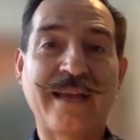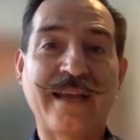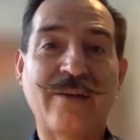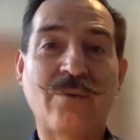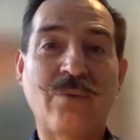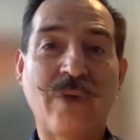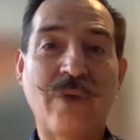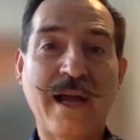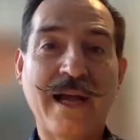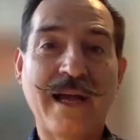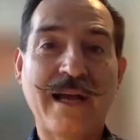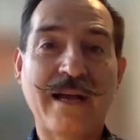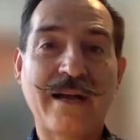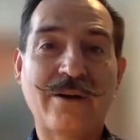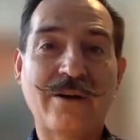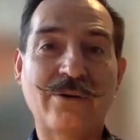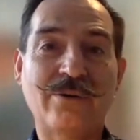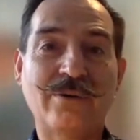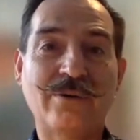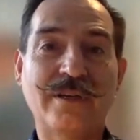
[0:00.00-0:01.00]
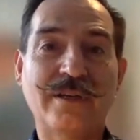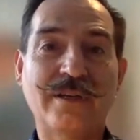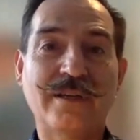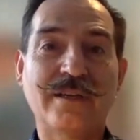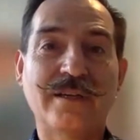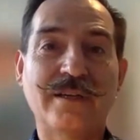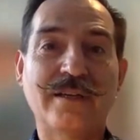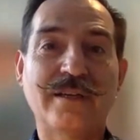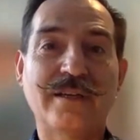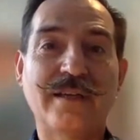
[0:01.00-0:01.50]
that wow
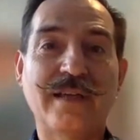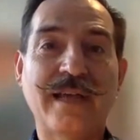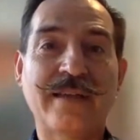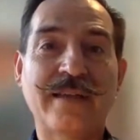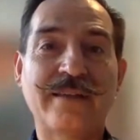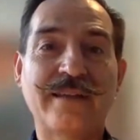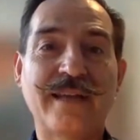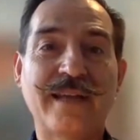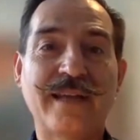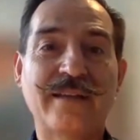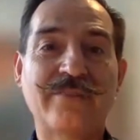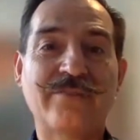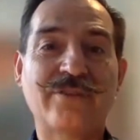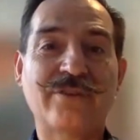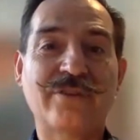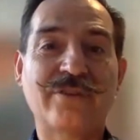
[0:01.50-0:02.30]
at the end of